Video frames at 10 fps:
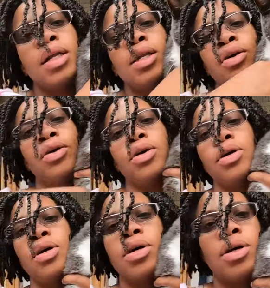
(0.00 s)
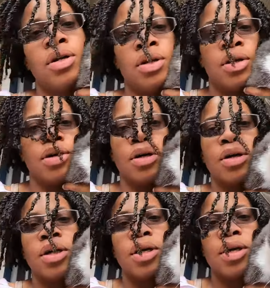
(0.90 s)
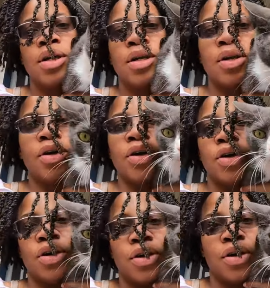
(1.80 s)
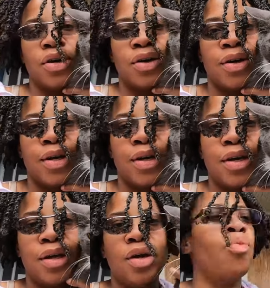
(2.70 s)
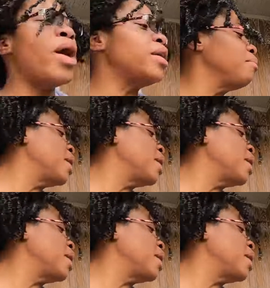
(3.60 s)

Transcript: Look, look, look. Wait a